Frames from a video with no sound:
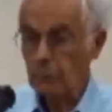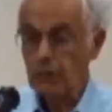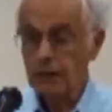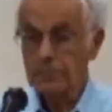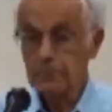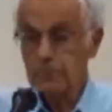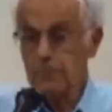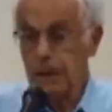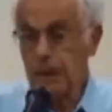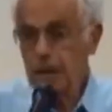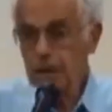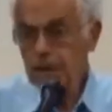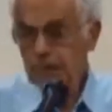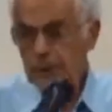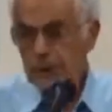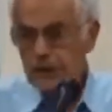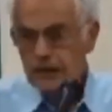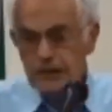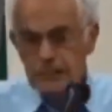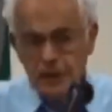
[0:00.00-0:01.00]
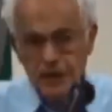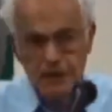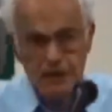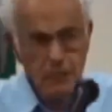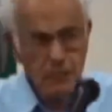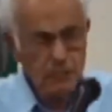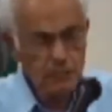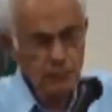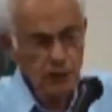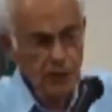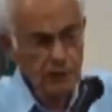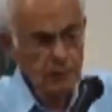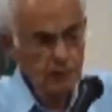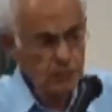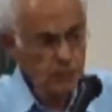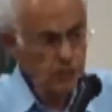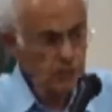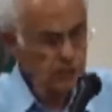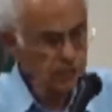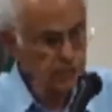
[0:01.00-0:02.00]
But maybe, says a
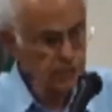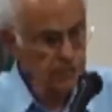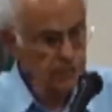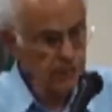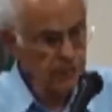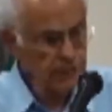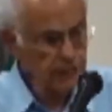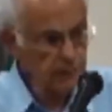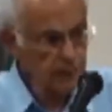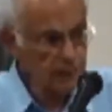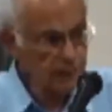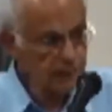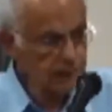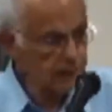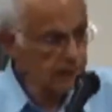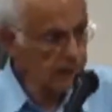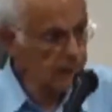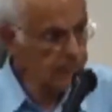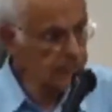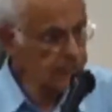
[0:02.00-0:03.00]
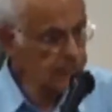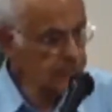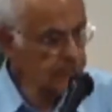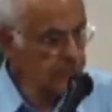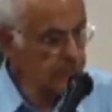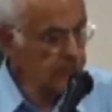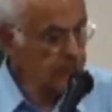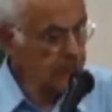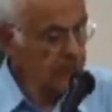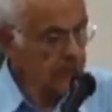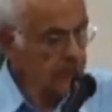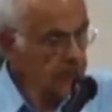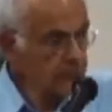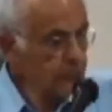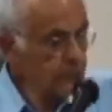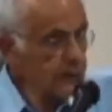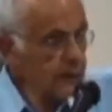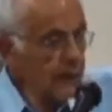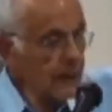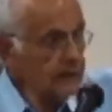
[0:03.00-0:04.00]
pshat person like myself,
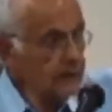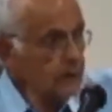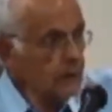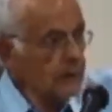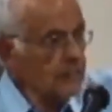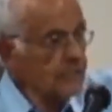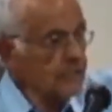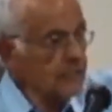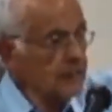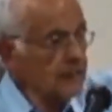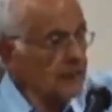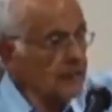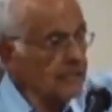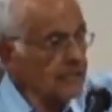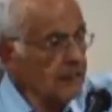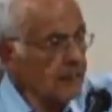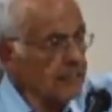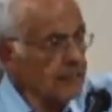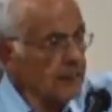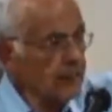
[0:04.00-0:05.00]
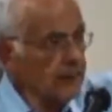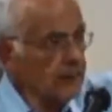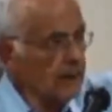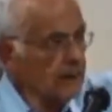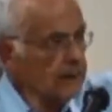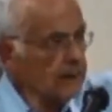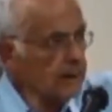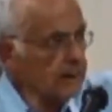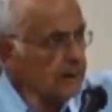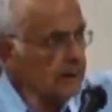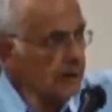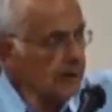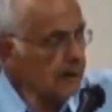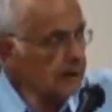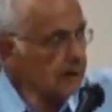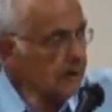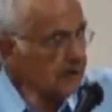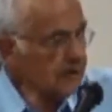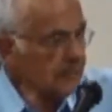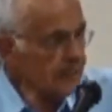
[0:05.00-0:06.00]
that she died 20 years after the Akedah.
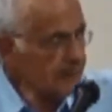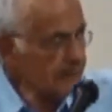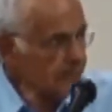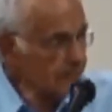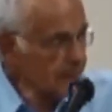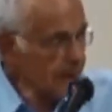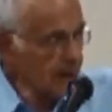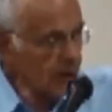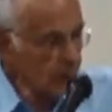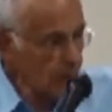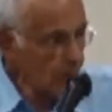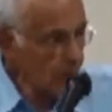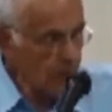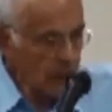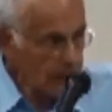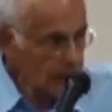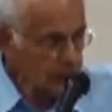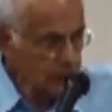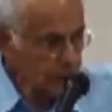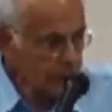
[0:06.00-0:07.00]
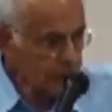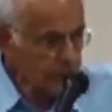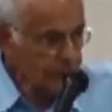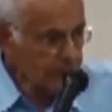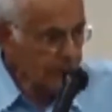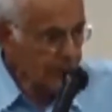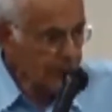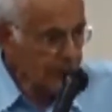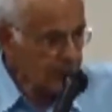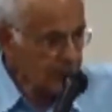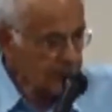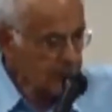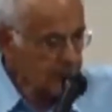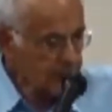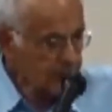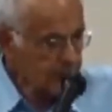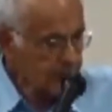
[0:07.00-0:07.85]
It doesn't say when she died.